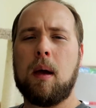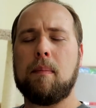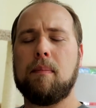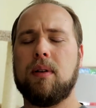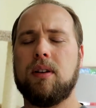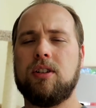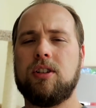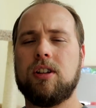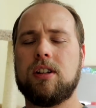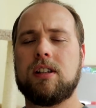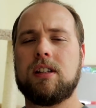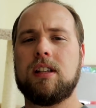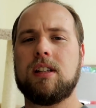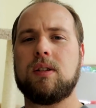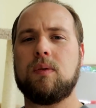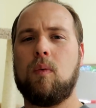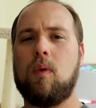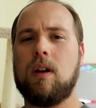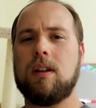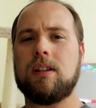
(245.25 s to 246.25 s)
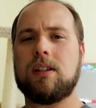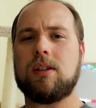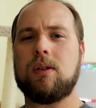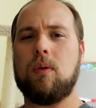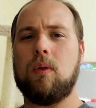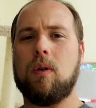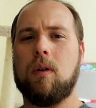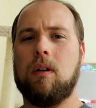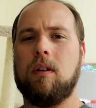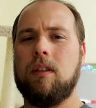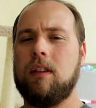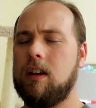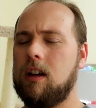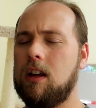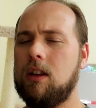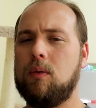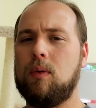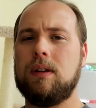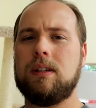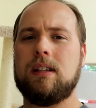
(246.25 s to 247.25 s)
But just this one store. The
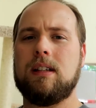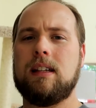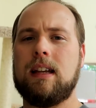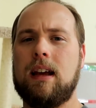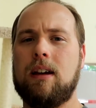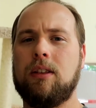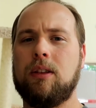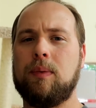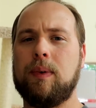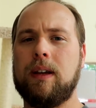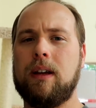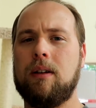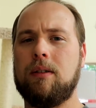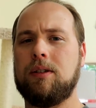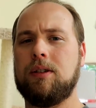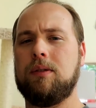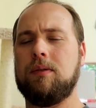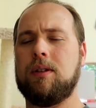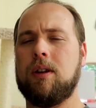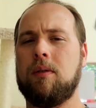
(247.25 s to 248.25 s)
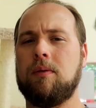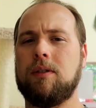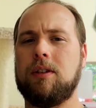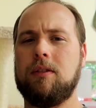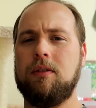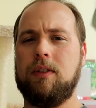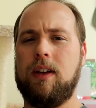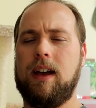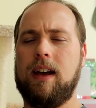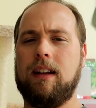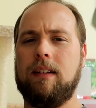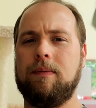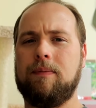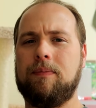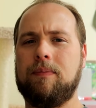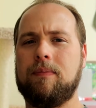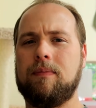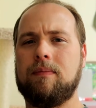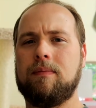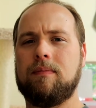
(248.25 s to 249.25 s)
other ones in town that we go to don't do that.
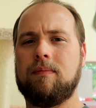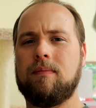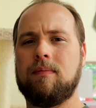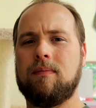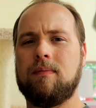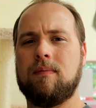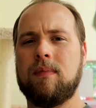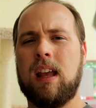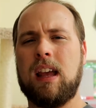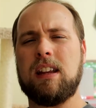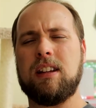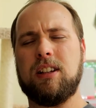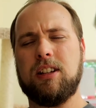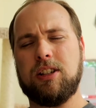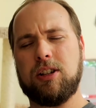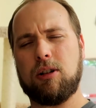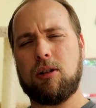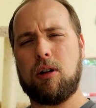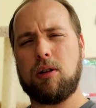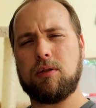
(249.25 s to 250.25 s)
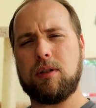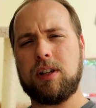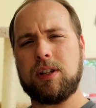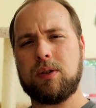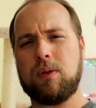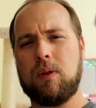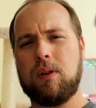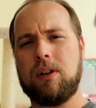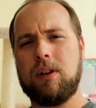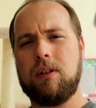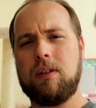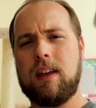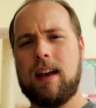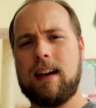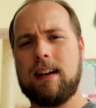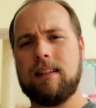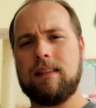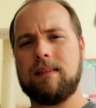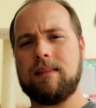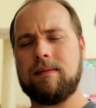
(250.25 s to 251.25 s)
Does your grocery store do
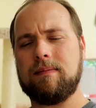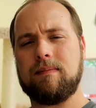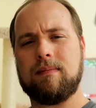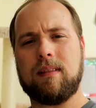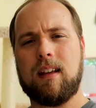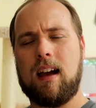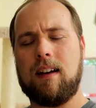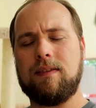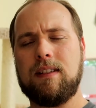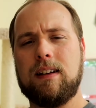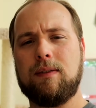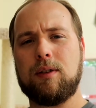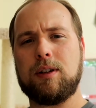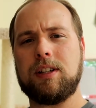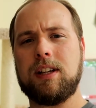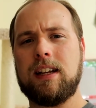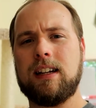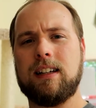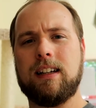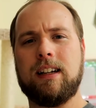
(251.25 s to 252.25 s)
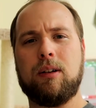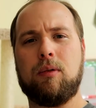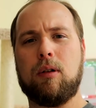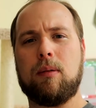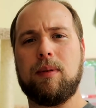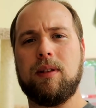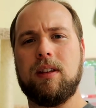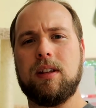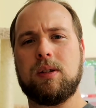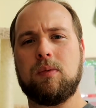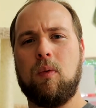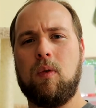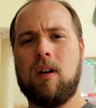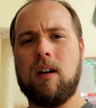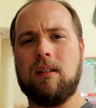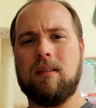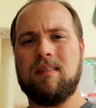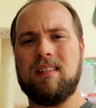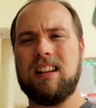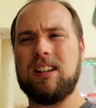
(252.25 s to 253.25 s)
that? I've never seen it anywhere but this
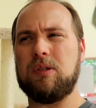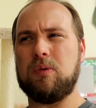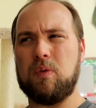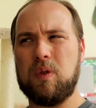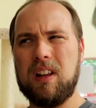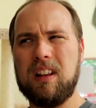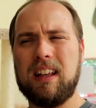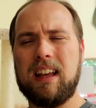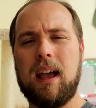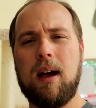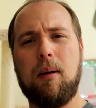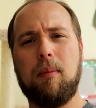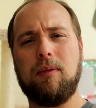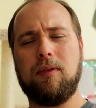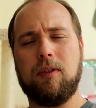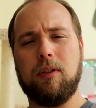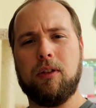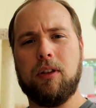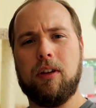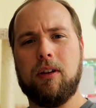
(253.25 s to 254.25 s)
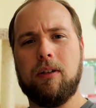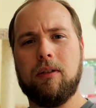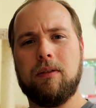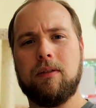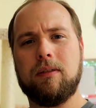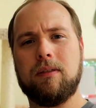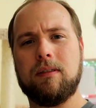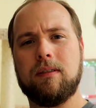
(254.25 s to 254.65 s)
one. It's really helpful though.